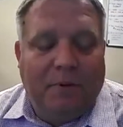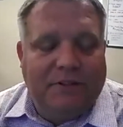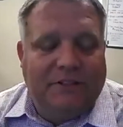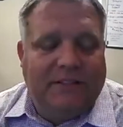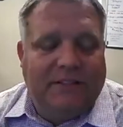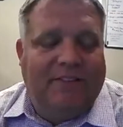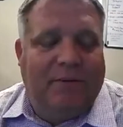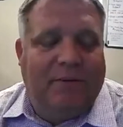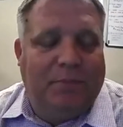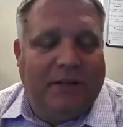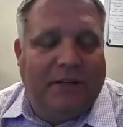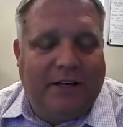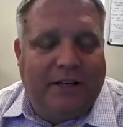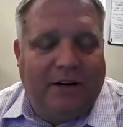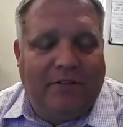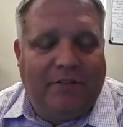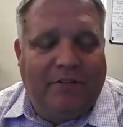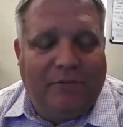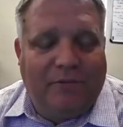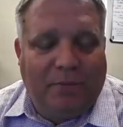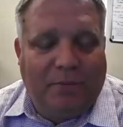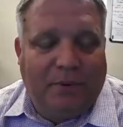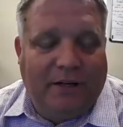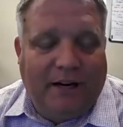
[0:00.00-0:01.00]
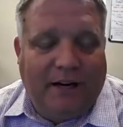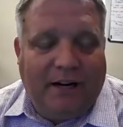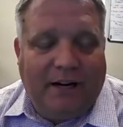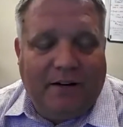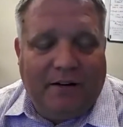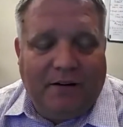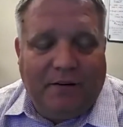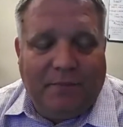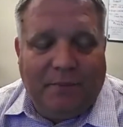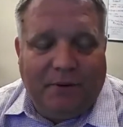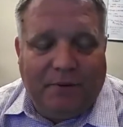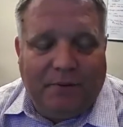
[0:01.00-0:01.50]
we just have to be careful, but yeah,
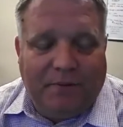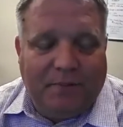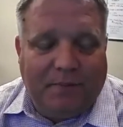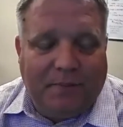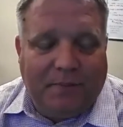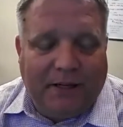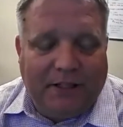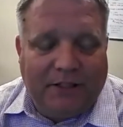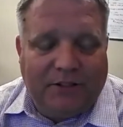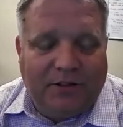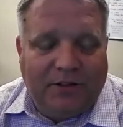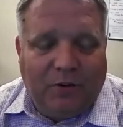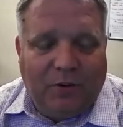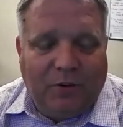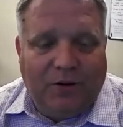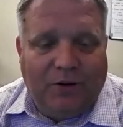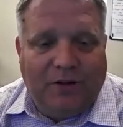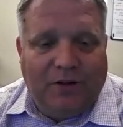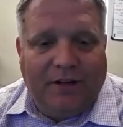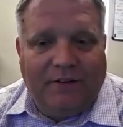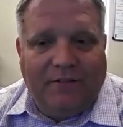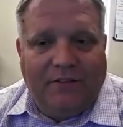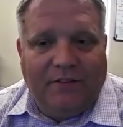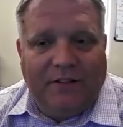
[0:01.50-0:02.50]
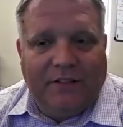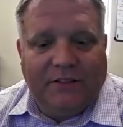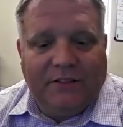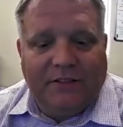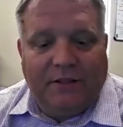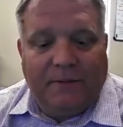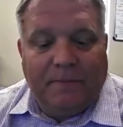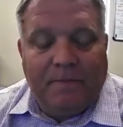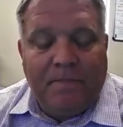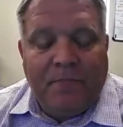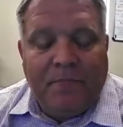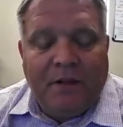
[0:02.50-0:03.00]
I mean, make sure the oil and everything's
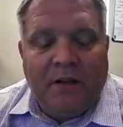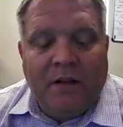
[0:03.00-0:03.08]
good.